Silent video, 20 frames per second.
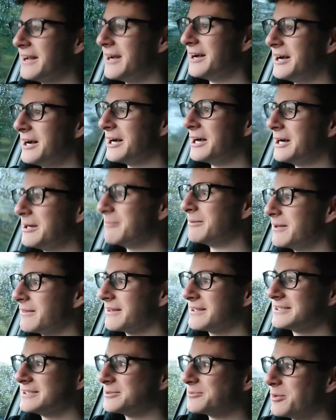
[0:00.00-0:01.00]
And
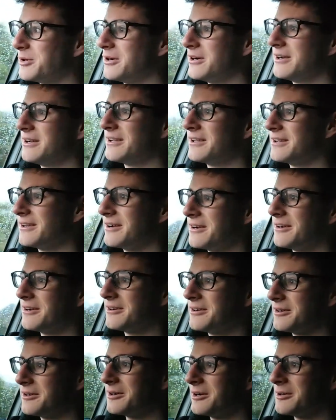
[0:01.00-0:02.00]
this is why
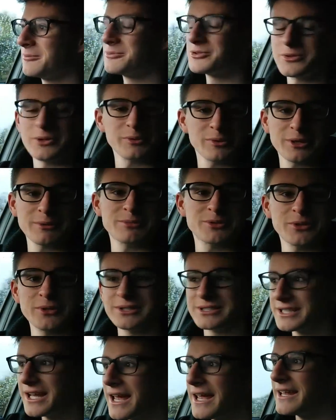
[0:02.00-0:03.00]
I'm doing what I'm doing
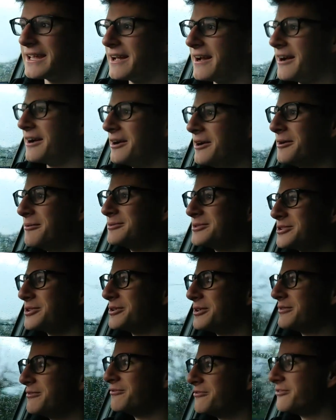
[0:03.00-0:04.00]
today.
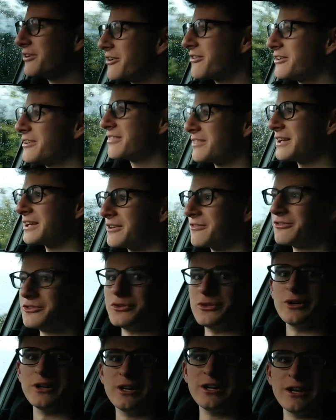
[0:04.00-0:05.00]
So I'm very
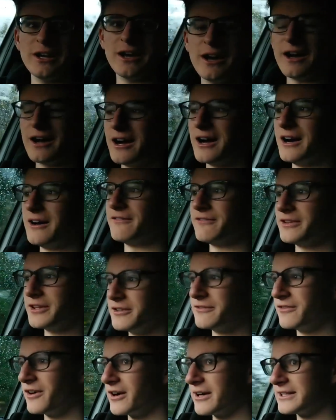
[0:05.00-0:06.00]
thankful for the
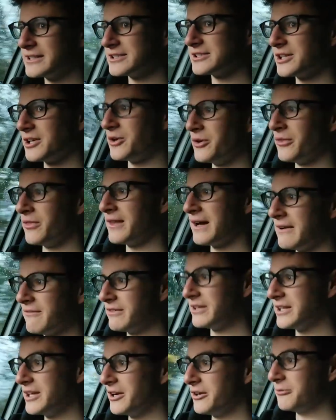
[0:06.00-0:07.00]
advice on that
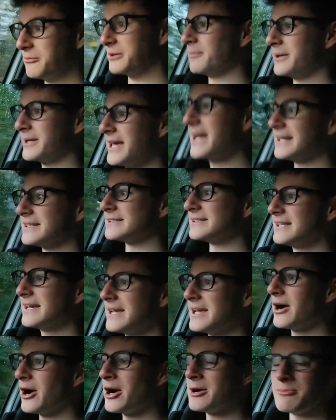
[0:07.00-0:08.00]
video. But yeah,
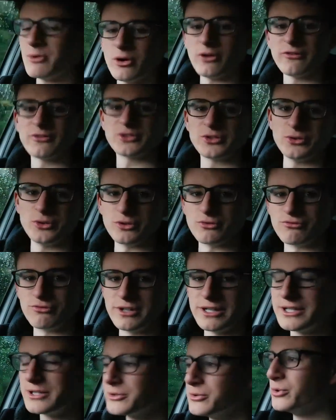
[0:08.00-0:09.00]
today I'm off to
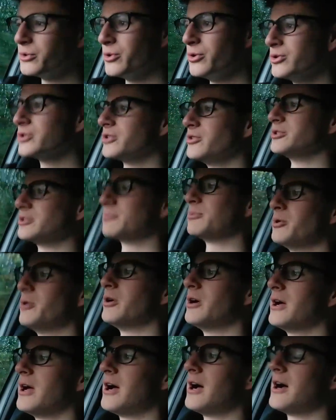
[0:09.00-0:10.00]
Regal
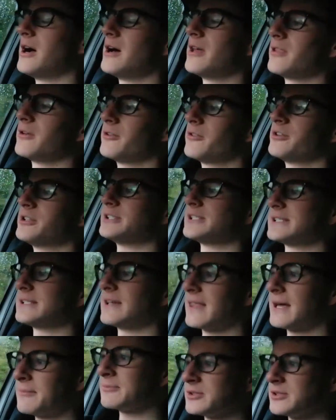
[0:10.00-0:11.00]
Autosport. They're in
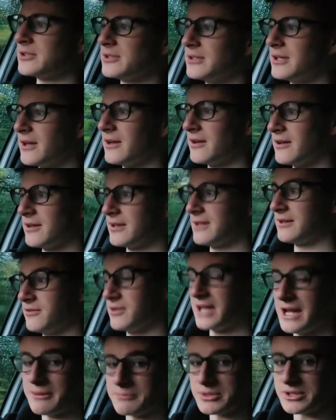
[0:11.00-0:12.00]
Southampton here in
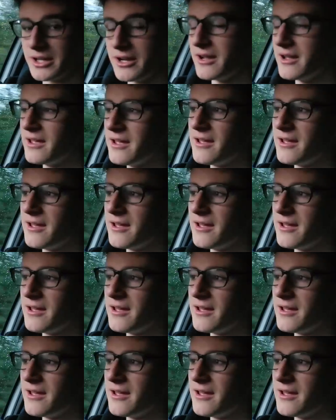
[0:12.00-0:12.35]
Hampshire.